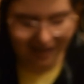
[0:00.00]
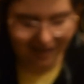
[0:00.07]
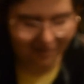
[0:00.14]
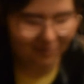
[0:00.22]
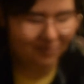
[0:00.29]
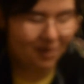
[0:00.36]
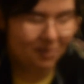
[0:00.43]

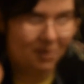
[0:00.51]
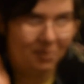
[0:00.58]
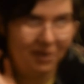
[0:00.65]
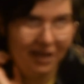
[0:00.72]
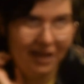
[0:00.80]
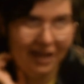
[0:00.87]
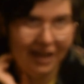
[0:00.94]
And
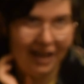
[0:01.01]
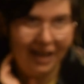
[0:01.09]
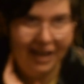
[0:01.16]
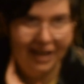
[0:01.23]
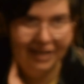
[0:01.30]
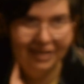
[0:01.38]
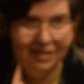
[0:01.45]
probably
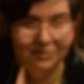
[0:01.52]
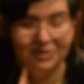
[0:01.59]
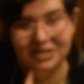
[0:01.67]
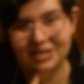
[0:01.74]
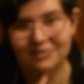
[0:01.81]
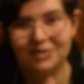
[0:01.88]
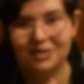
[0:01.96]
at the
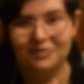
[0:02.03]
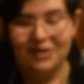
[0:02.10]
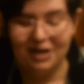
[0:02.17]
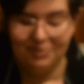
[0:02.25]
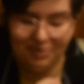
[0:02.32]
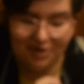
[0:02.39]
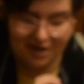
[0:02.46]
Wizarding World of
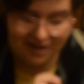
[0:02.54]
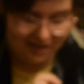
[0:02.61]
Harry Potter